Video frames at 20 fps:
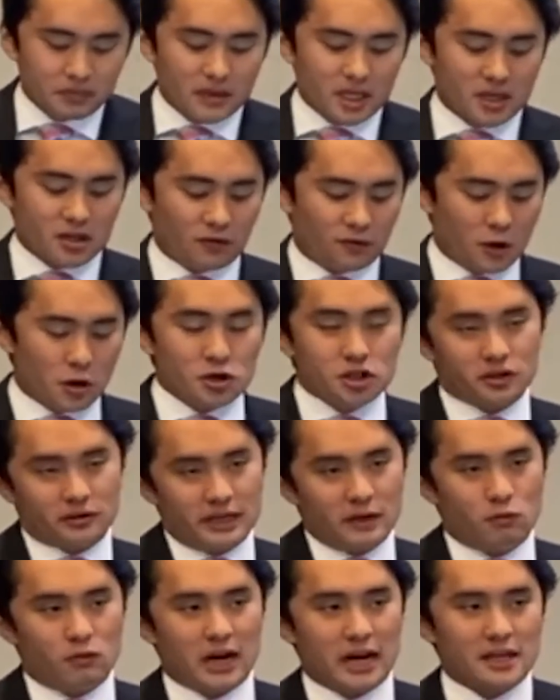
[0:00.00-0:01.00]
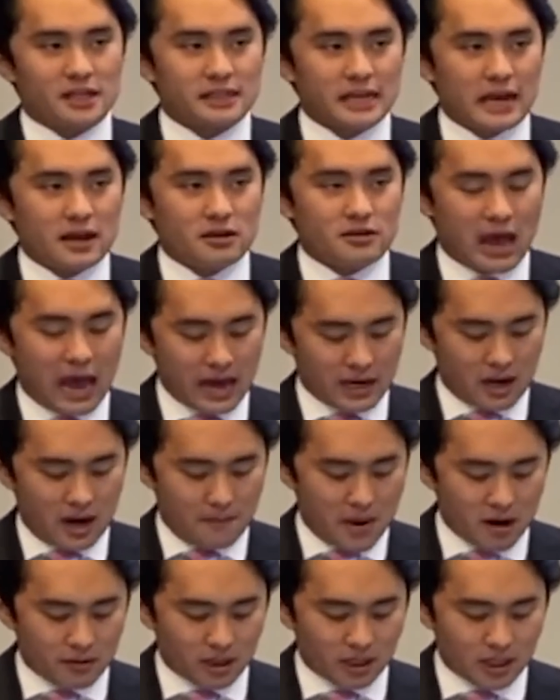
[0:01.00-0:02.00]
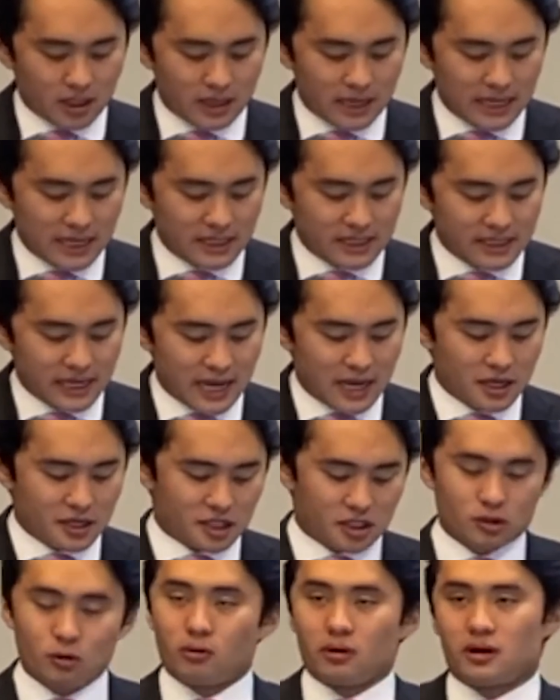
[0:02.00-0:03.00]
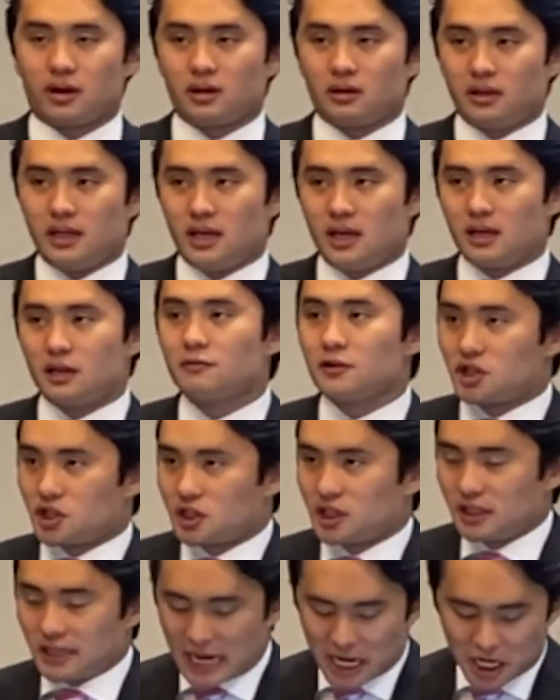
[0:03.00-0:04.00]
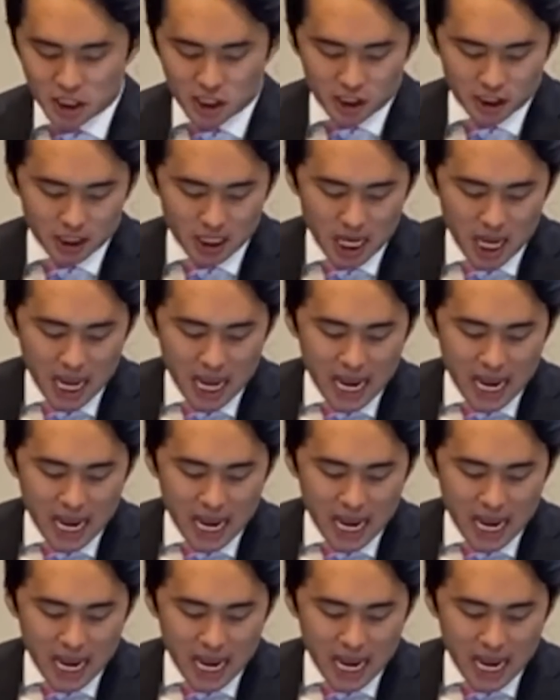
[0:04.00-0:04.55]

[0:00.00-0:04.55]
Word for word: So, firstly, when I say that America is a historically Christian nation,